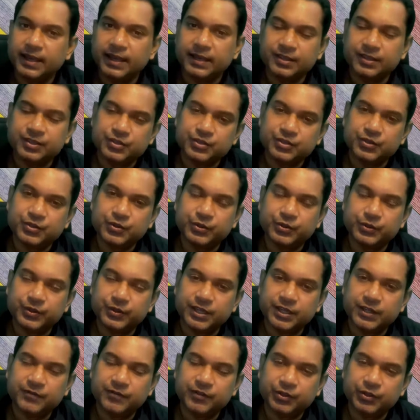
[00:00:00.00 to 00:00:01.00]
so
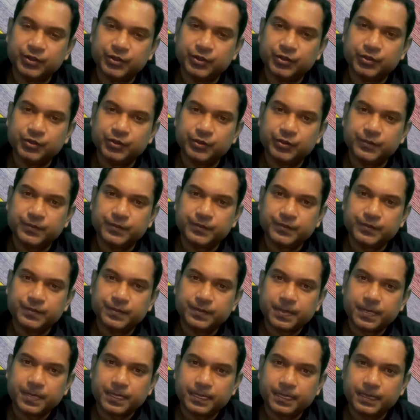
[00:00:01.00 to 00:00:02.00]
even though
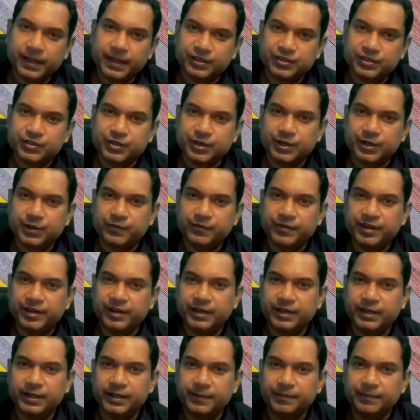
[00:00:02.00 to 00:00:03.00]
that's not a
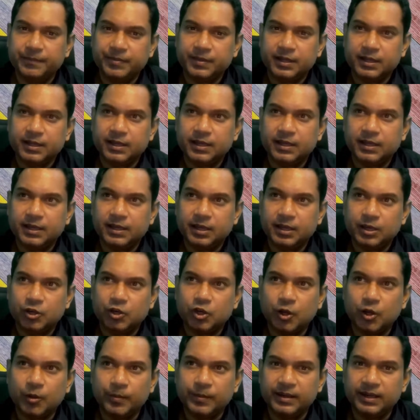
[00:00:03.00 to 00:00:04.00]
very
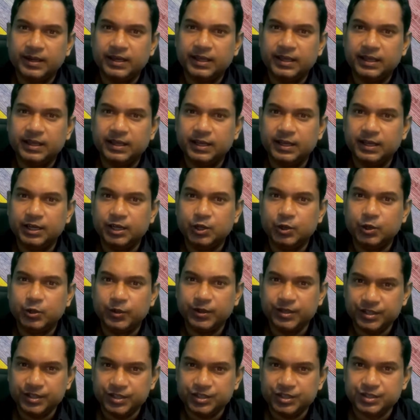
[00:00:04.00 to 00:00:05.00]
commonly heard
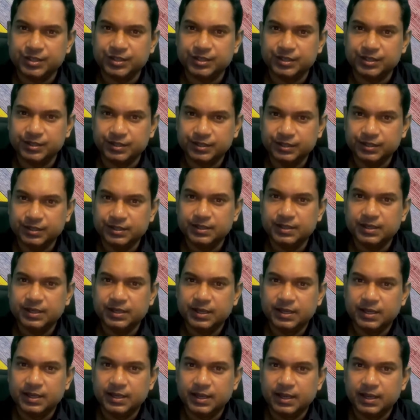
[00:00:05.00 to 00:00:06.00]
question,
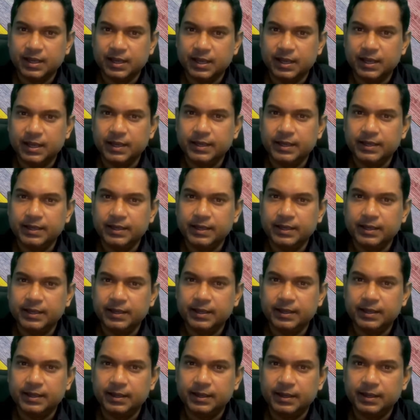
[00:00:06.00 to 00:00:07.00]
I
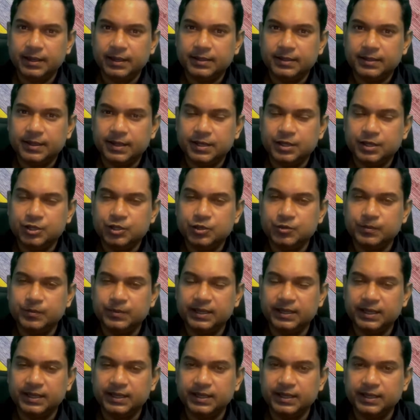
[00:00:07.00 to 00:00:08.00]
tend to
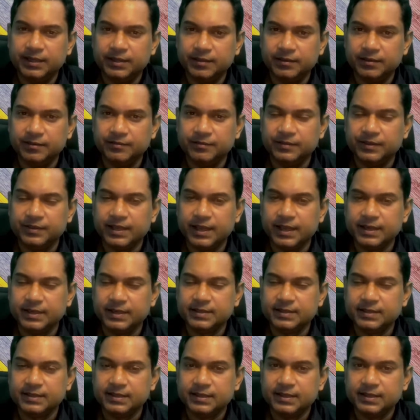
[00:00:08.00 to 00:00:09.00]
believe
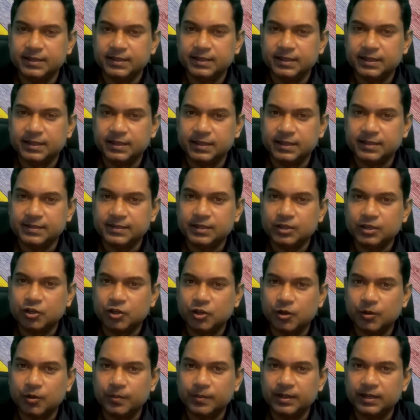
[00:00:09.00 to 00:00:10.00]
that it is a
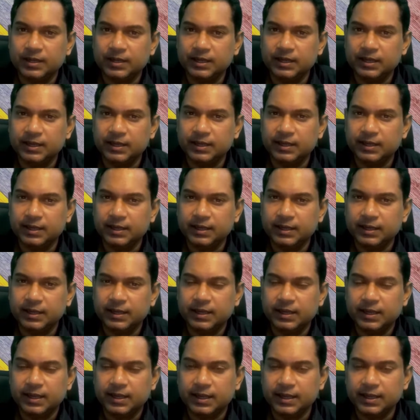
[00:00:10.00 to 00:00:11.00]
commonly
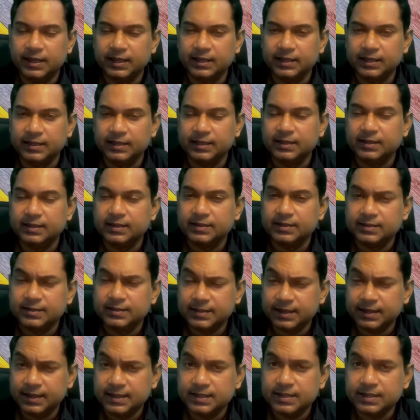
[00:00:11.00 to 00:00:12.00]
held
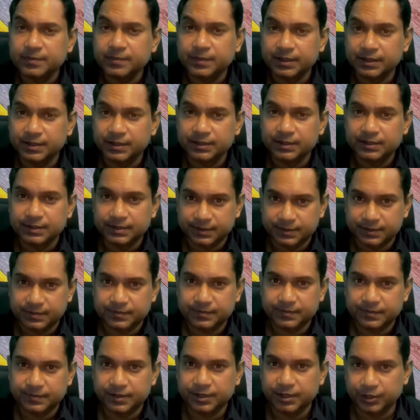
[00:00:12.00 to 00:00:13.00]
sentiment,
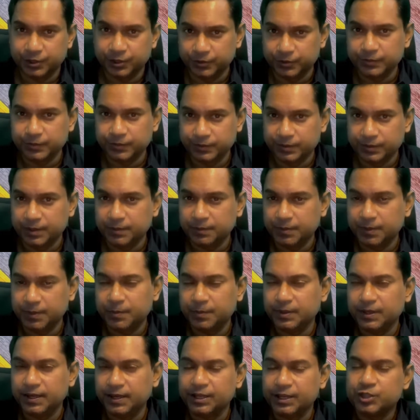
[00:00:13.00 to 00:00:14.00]
that
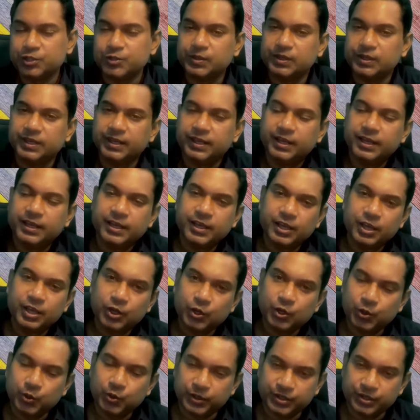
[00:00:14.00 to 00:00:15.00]
people actually
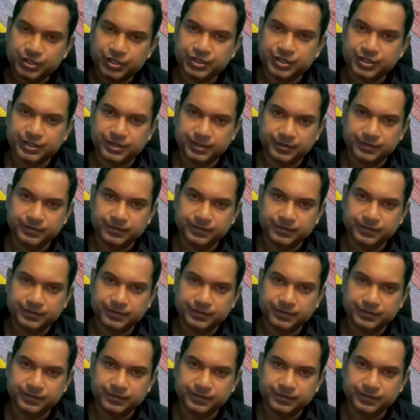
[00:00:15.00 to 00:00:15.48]
question